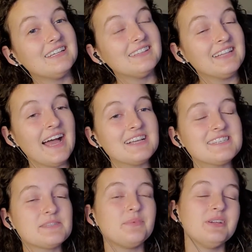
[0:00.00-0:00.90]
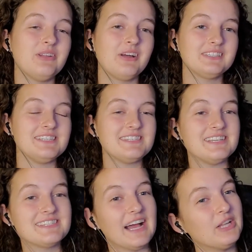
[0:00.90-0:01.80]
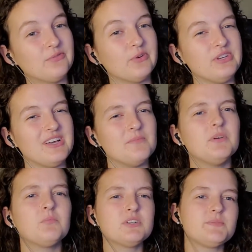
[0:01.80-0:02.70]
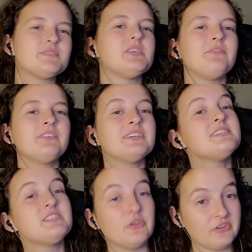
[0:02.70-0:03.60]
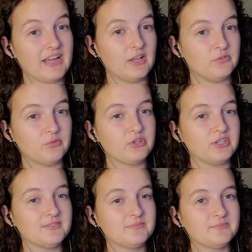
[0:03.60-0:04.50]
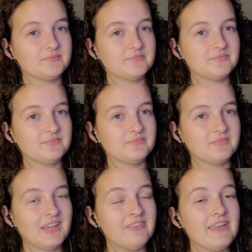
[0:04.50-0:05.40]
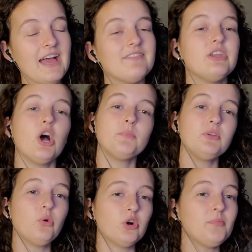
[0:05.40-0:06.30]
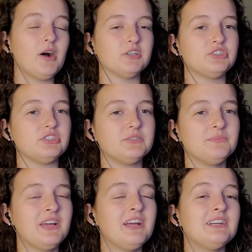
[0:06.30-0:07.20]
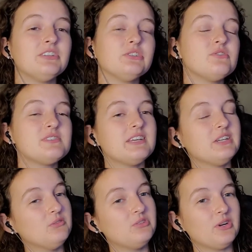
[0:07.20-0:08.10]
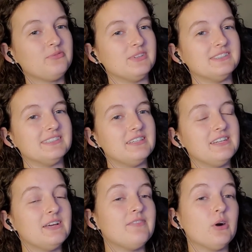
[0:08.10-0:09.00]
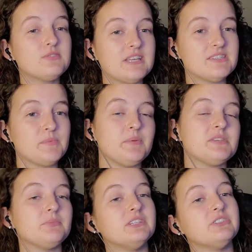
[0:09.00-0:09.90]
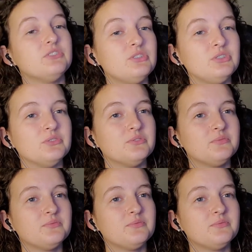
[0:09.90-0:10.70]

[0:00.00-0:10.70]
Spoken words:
Last but not least is California, but more specifically Southern California. They have an open oral posture, the goose and goat are fronted, vowel sounds may be split into two,